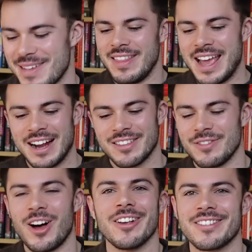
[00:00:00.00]
In the act
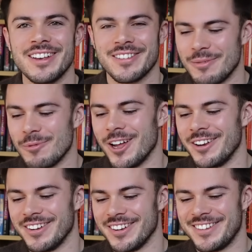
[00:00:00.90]
of asking
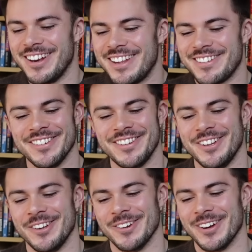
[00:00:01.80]
someone to listen to
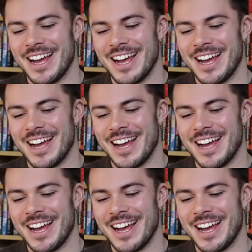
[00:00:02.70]
you.